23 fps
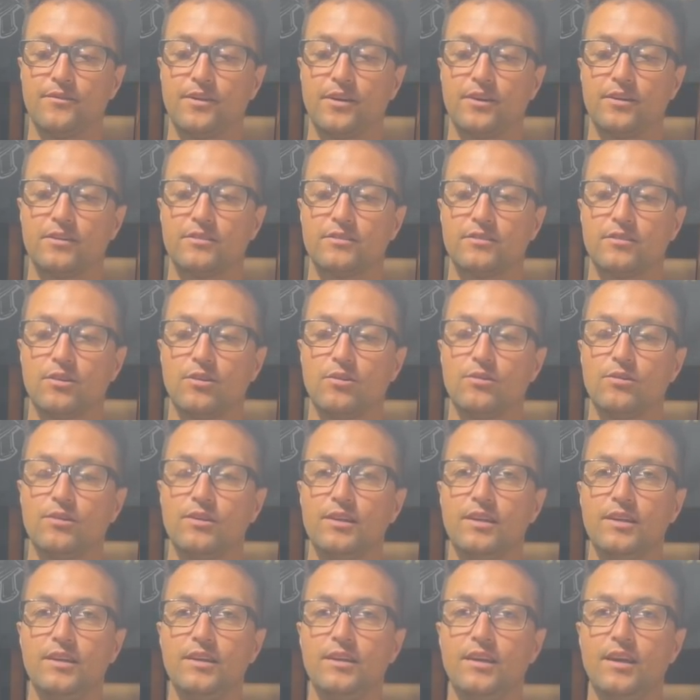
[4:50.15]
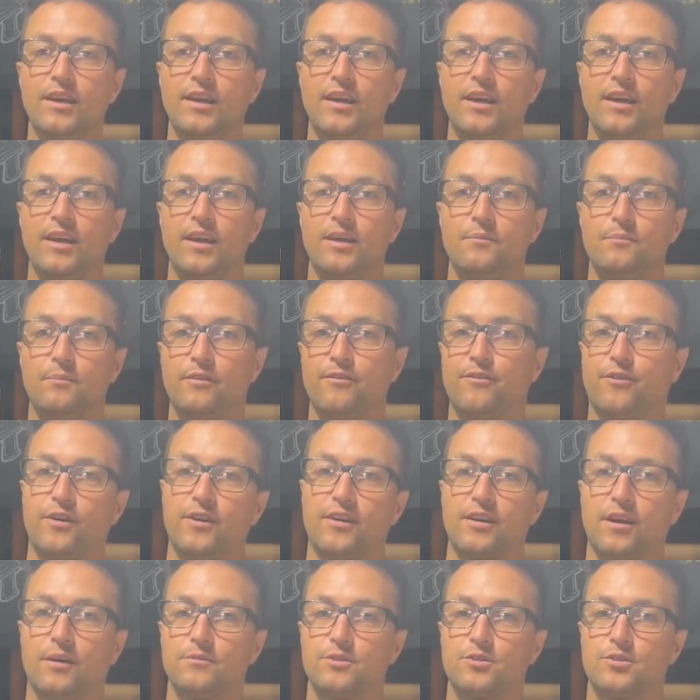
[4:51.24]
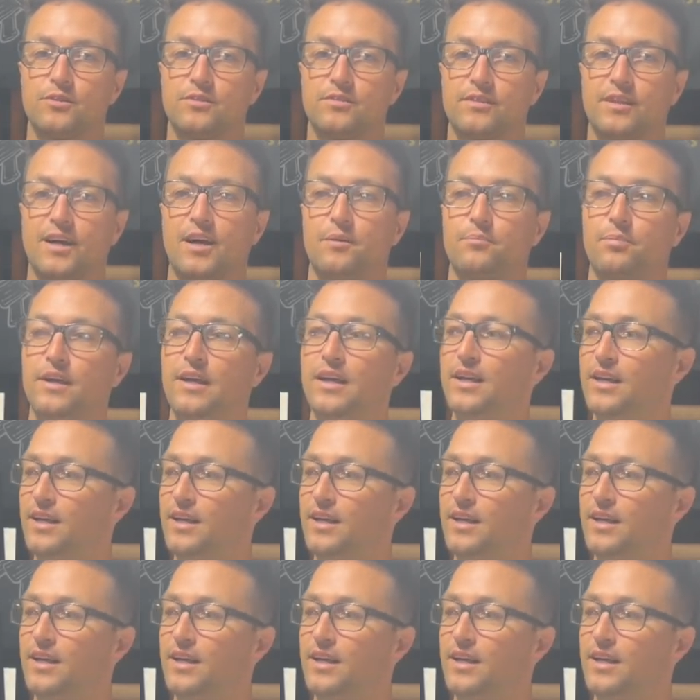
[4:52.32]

very slowly before you come to a stop.